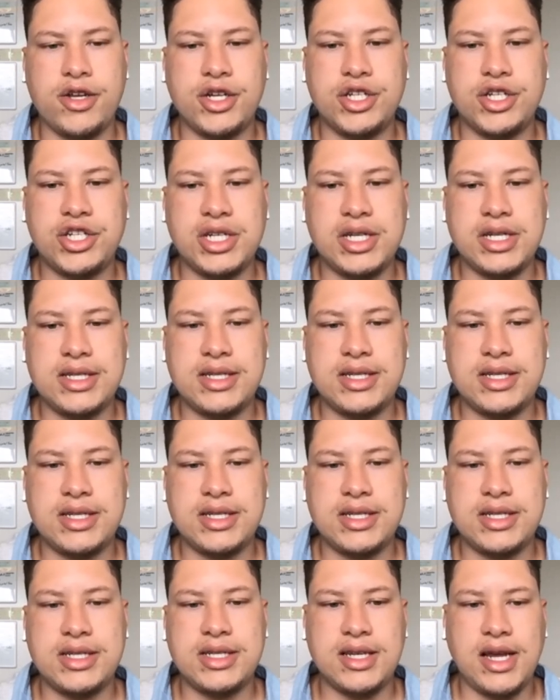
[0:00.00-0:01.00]
Earl,
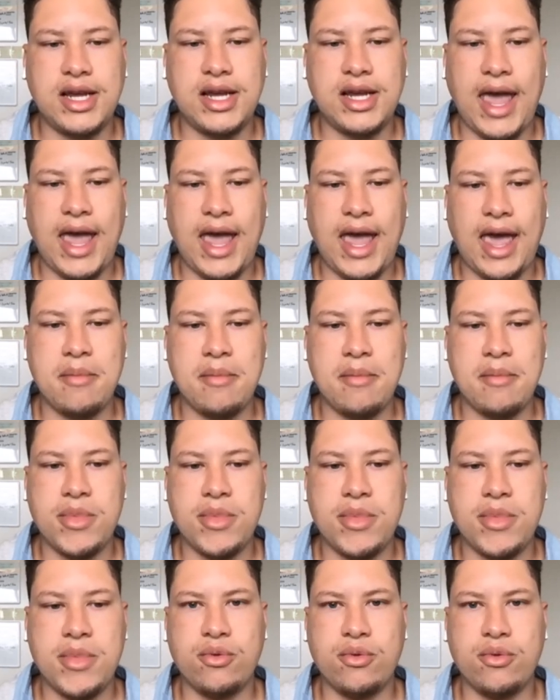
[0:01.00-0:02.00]
you should see
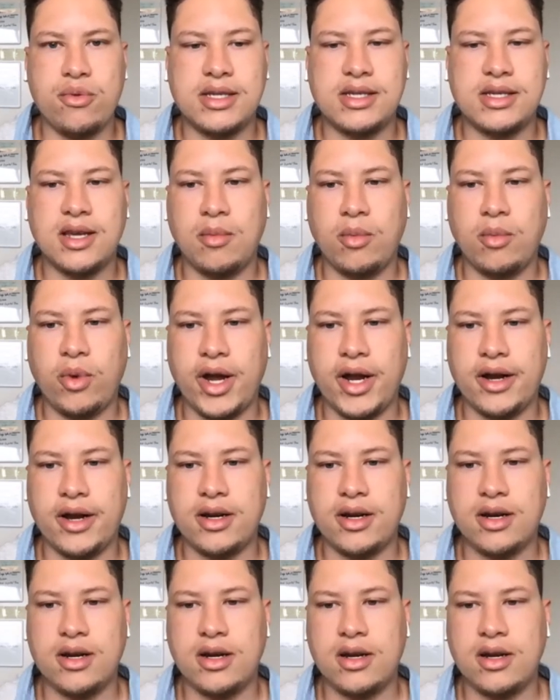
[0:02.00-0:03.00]
a mute
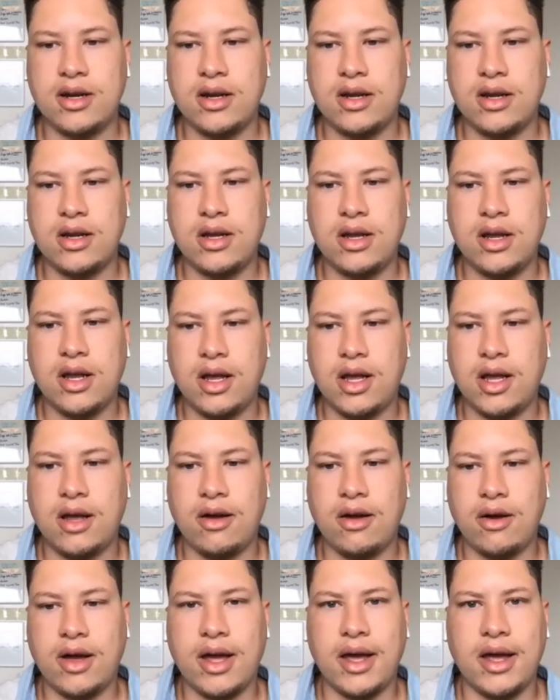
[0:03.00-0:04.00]
button somewhere.
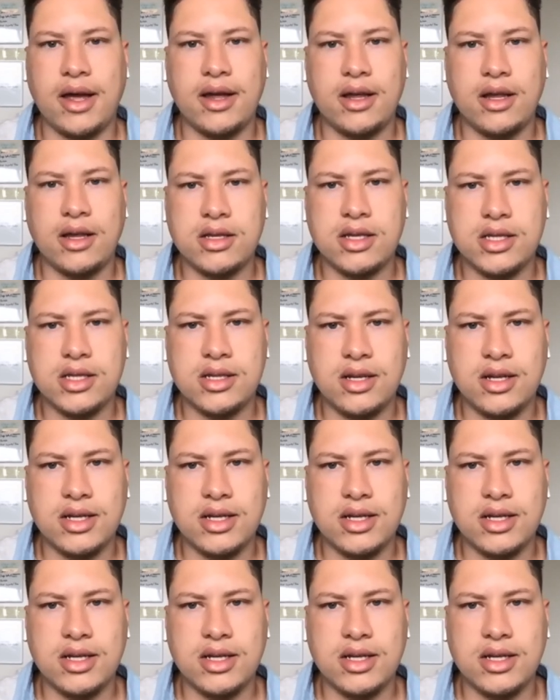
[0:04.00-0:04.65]
Okay.